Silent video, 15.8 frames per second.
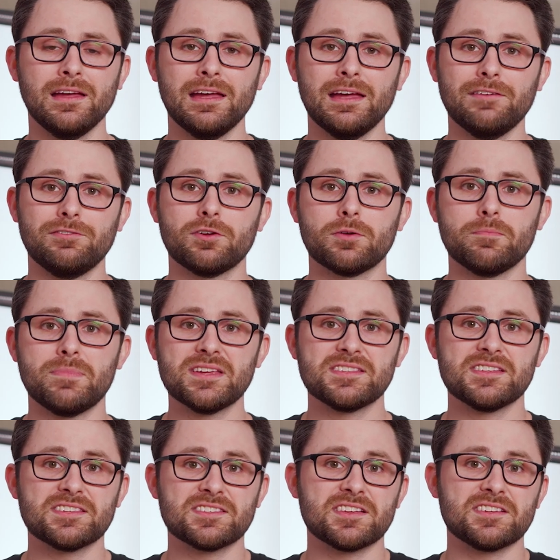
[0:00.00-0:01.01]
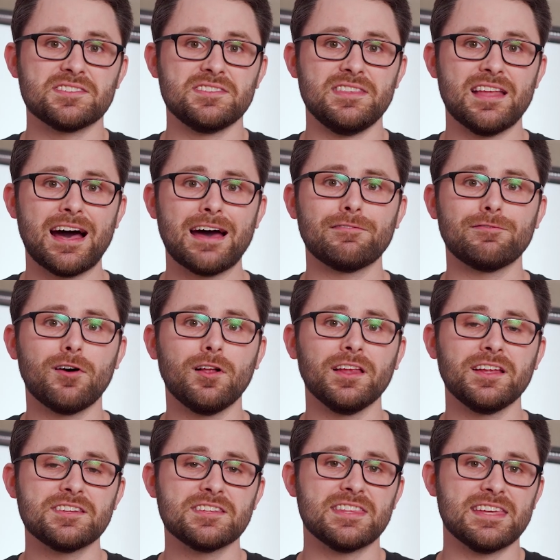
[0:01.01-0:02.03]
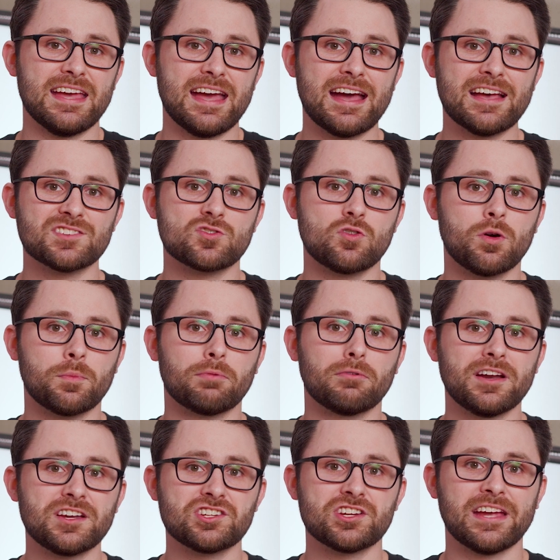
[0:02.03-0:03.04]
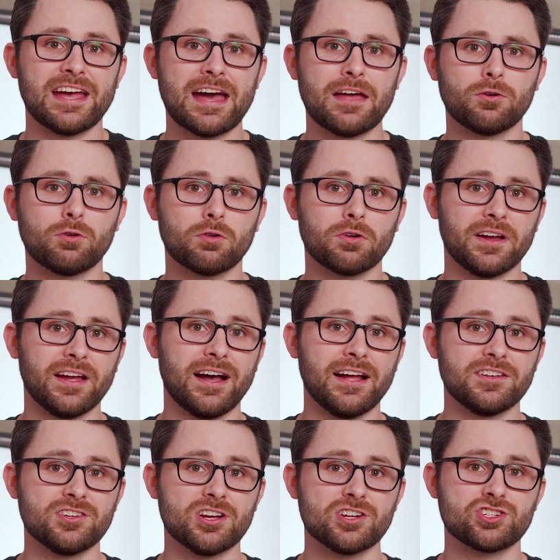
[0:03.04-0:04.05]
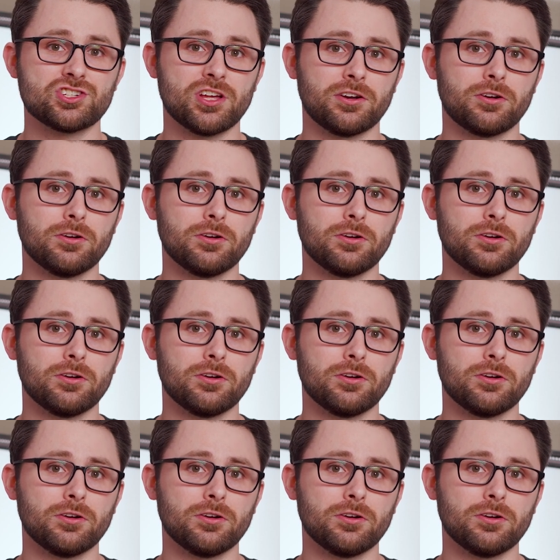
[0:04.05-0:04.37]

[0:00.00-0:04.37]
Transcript: If your business does not fall into the S corporation category I touched on